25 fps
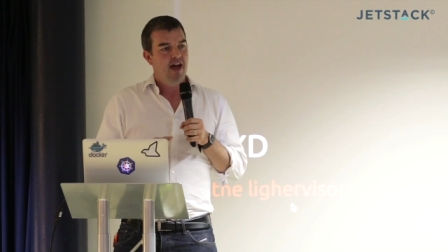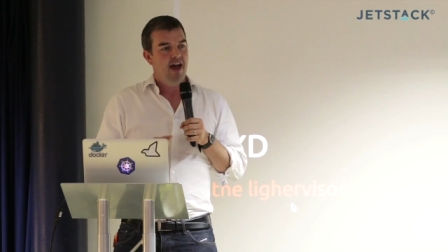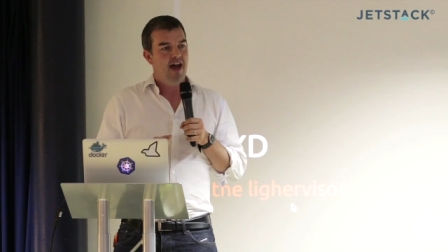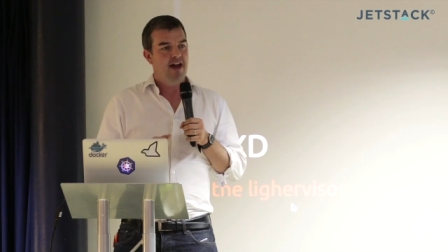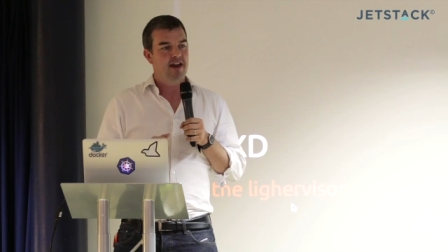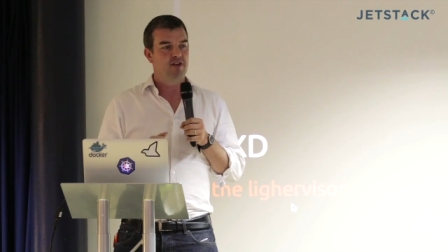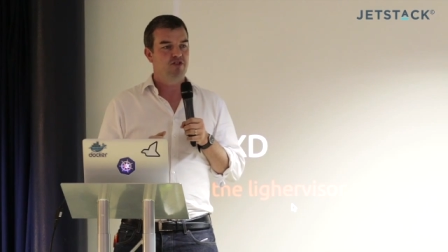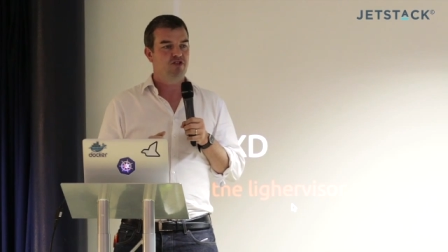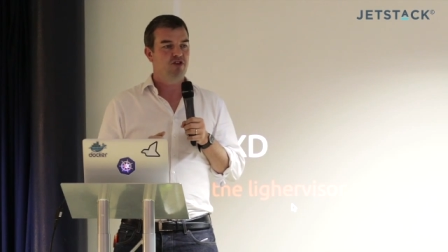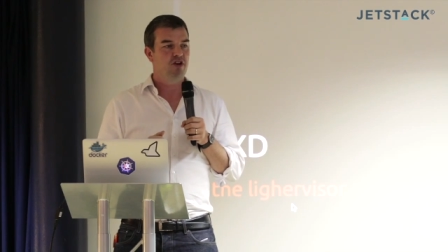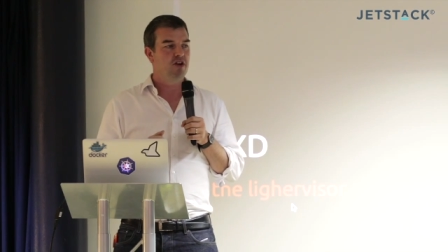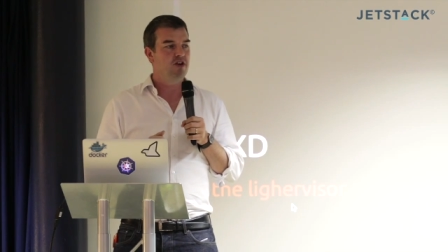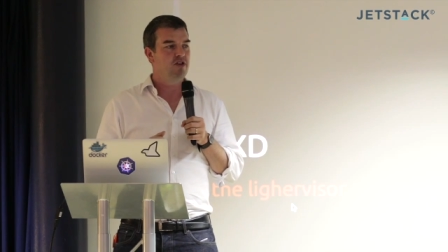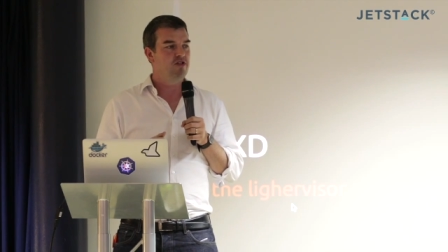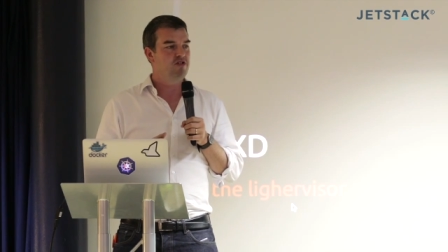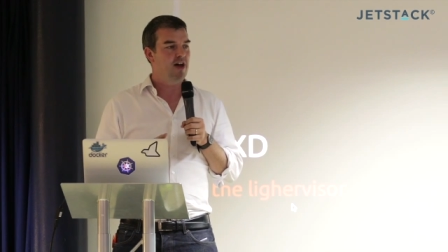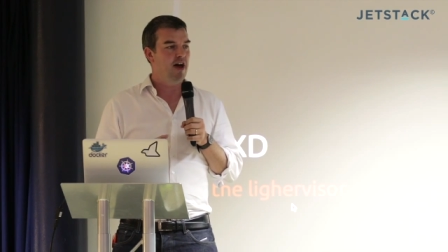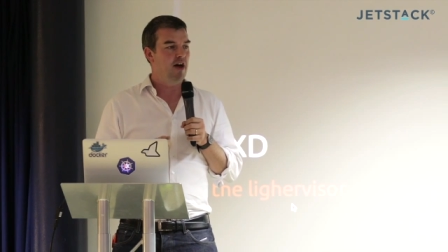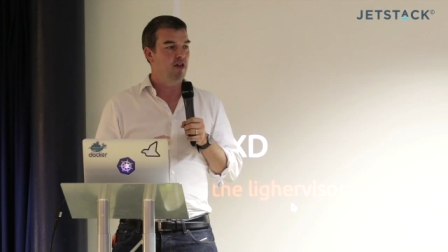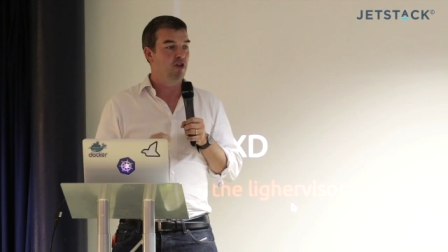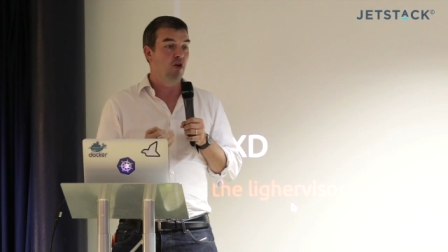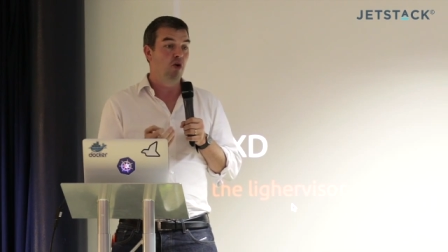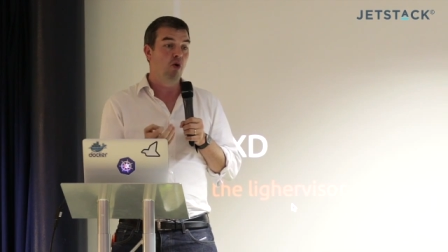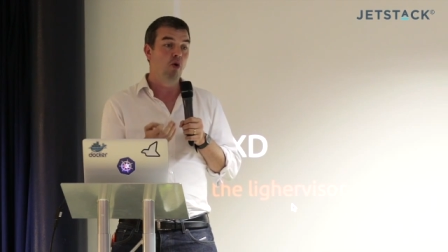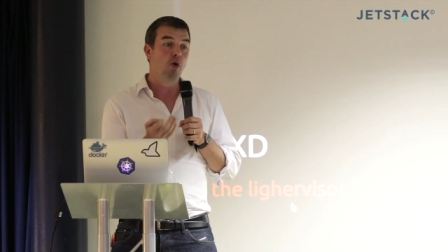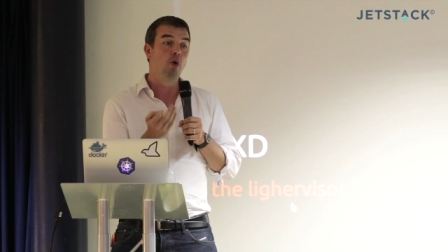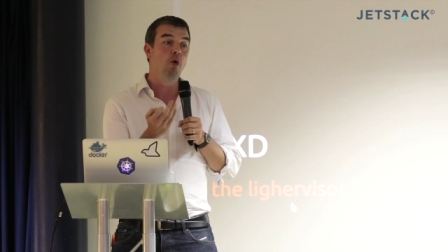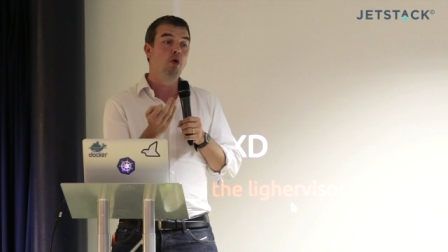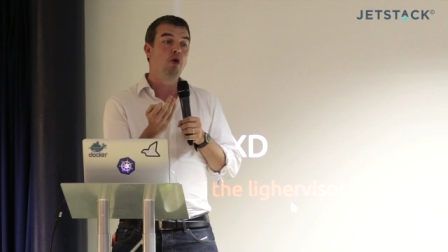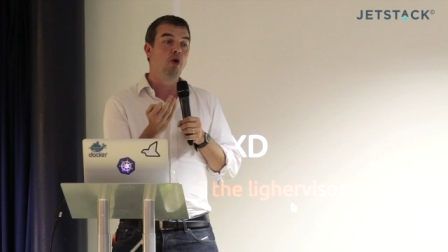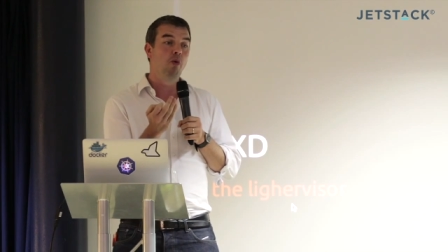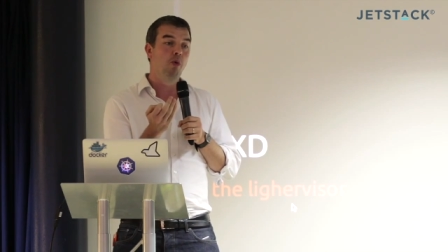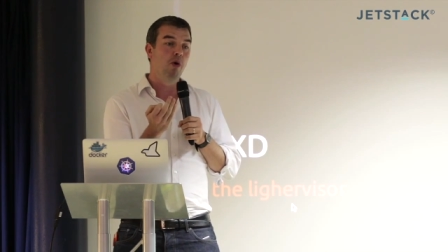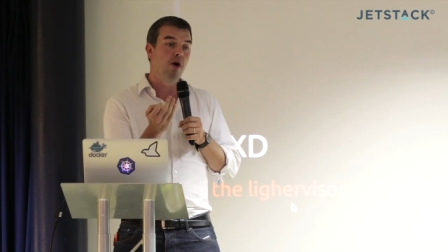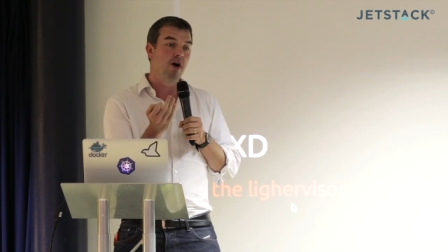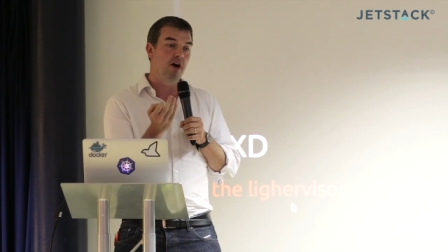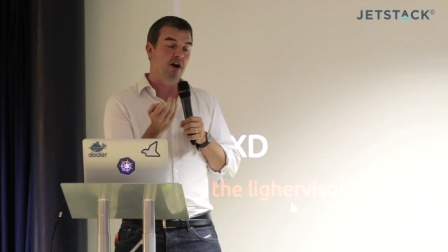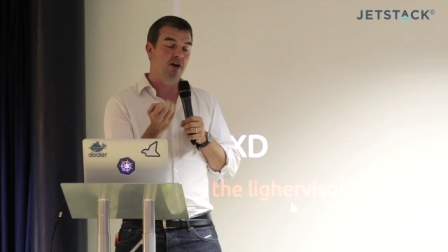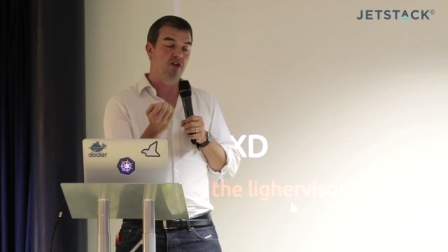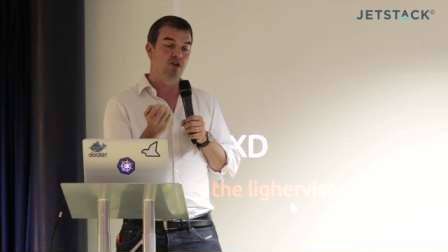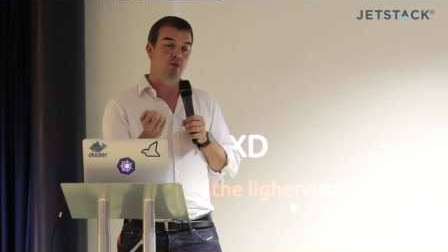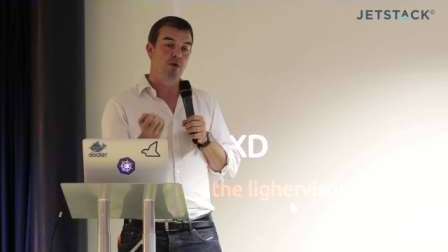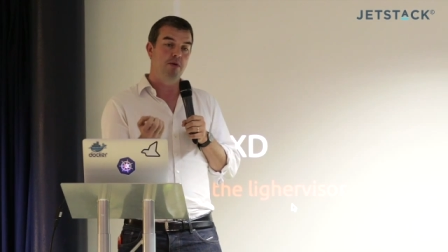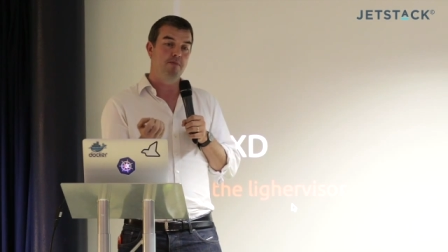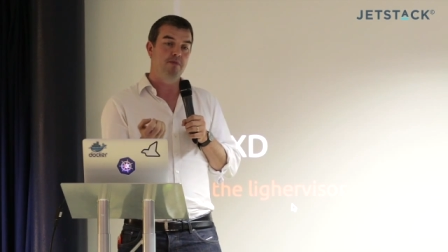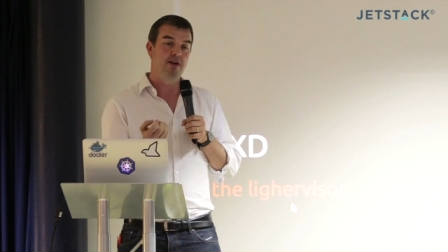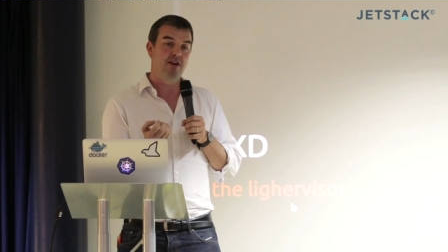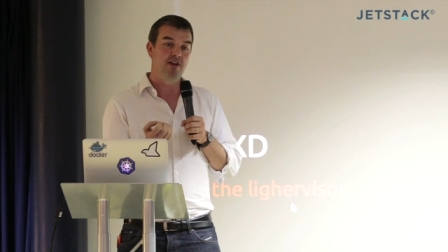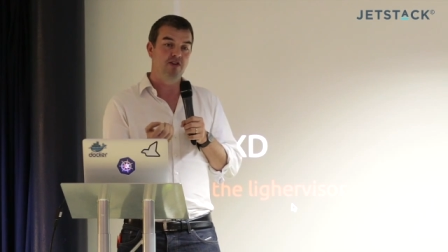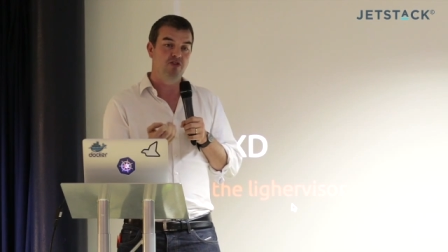And it turns out that all the work that
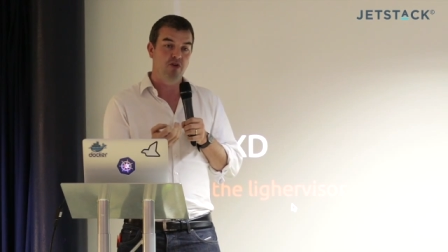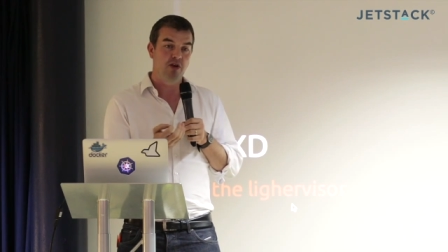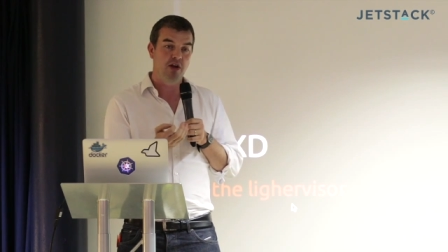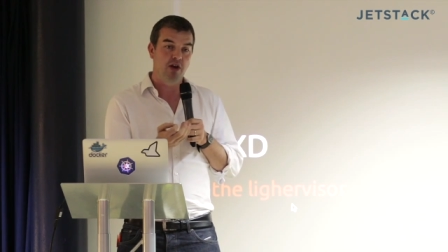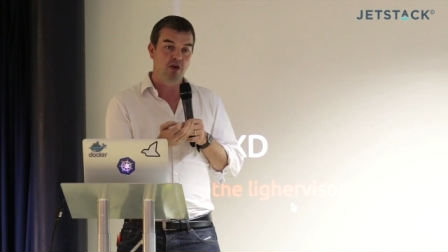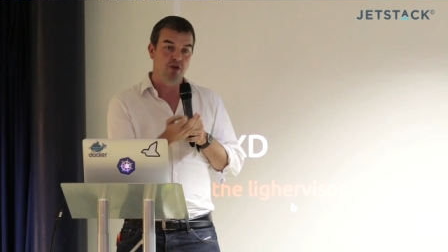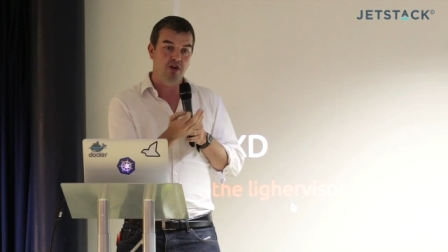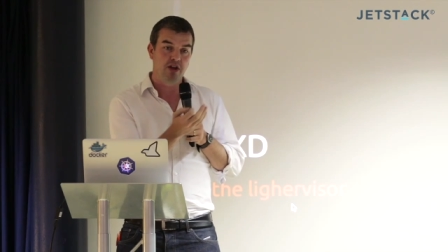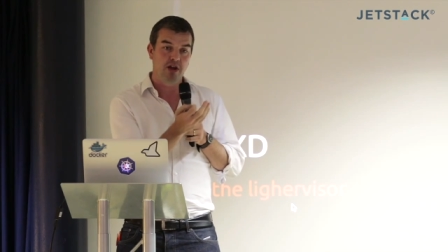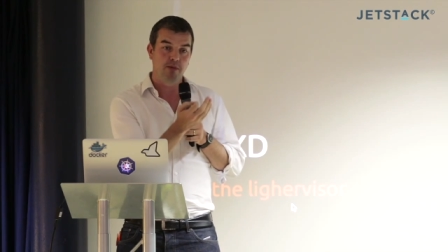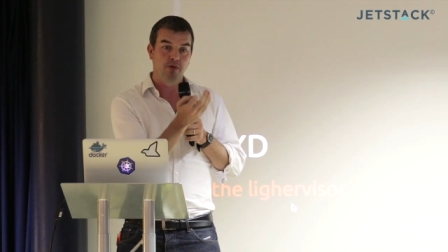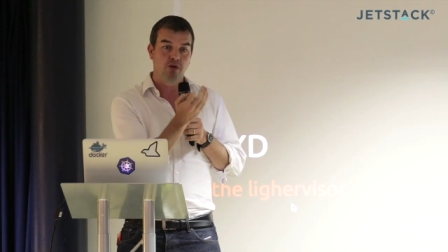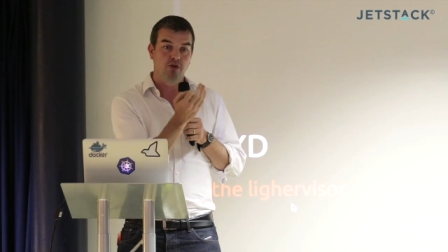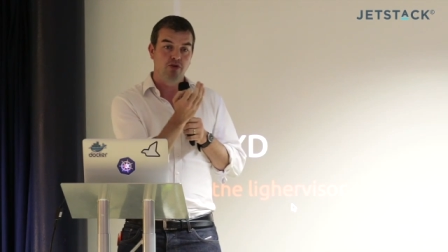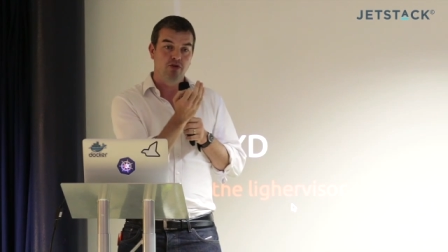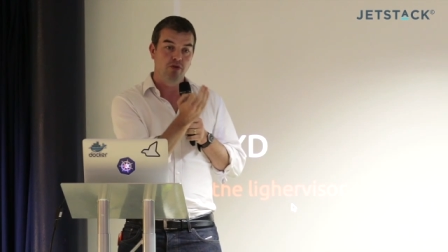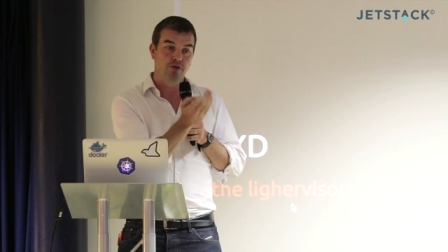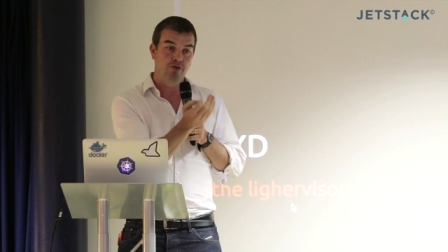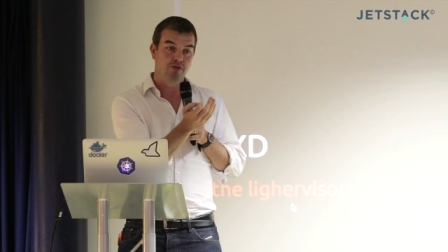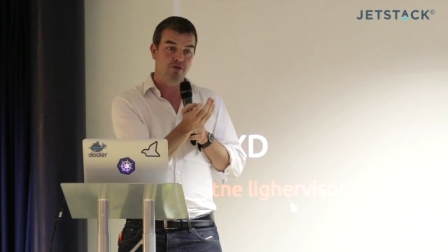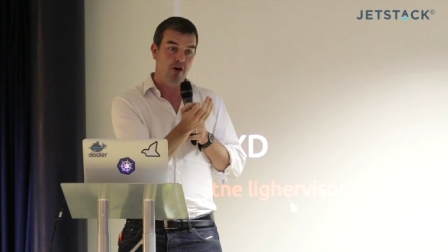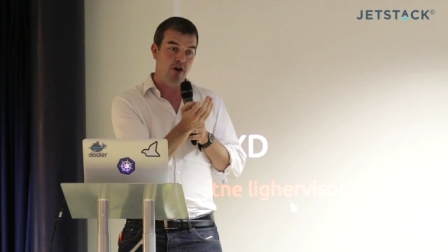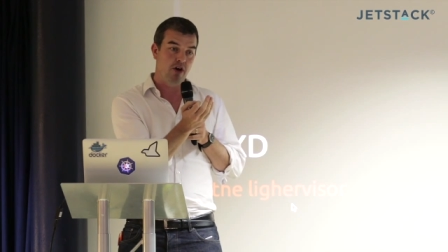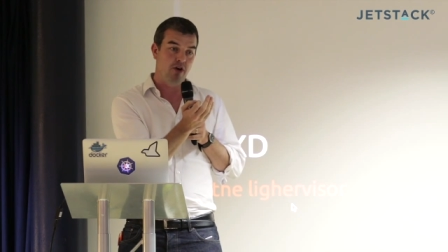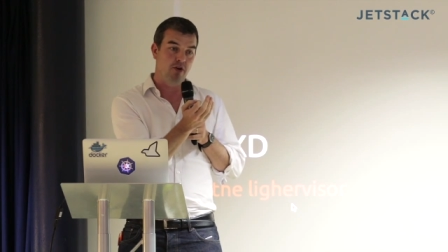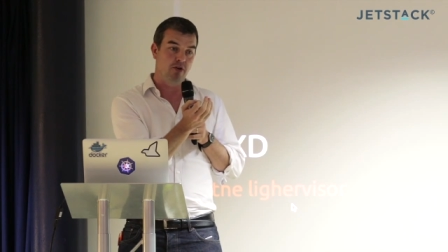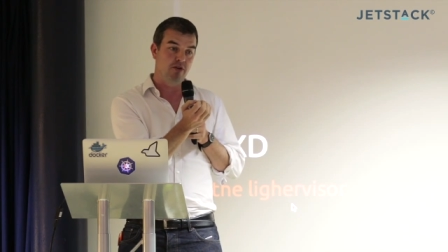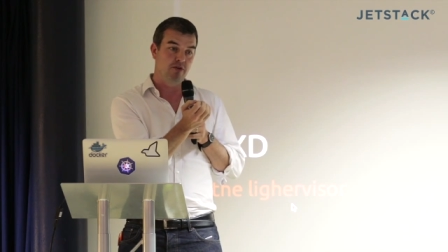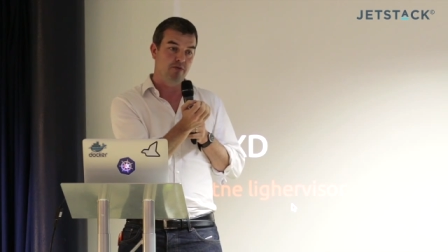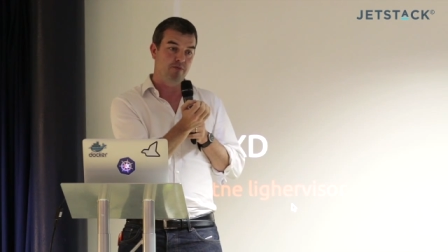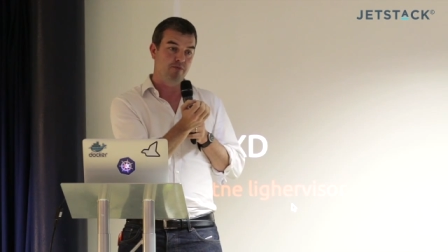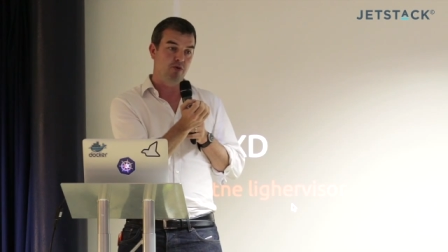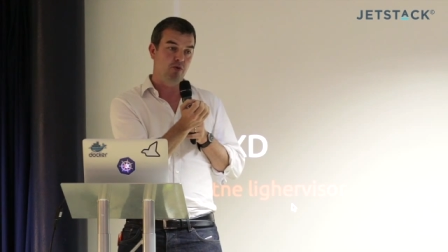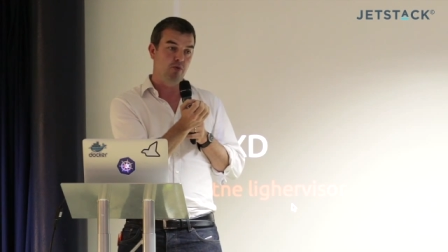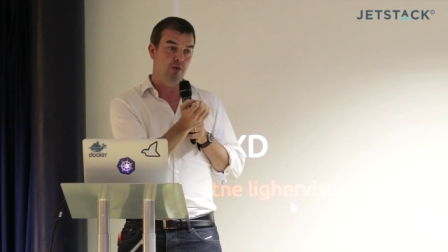we've been doing on the Ubuntu phone,